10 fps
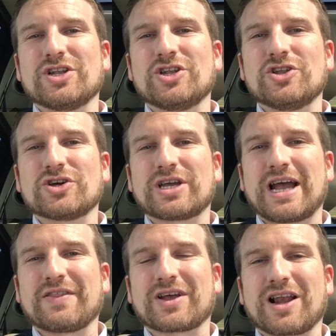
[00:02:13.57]
look
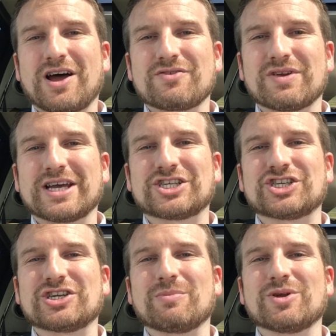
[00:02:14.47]
at the client relationship,